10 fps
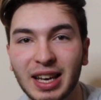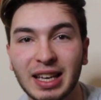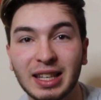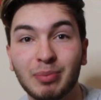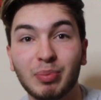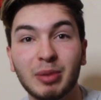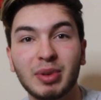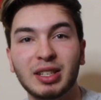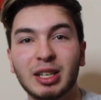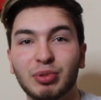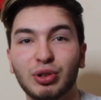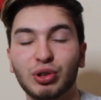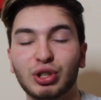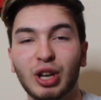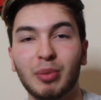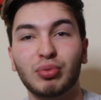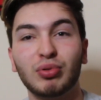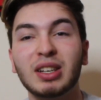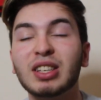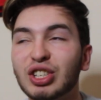in the BBC Production
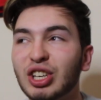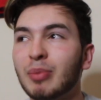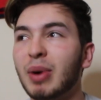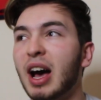Apprenticeship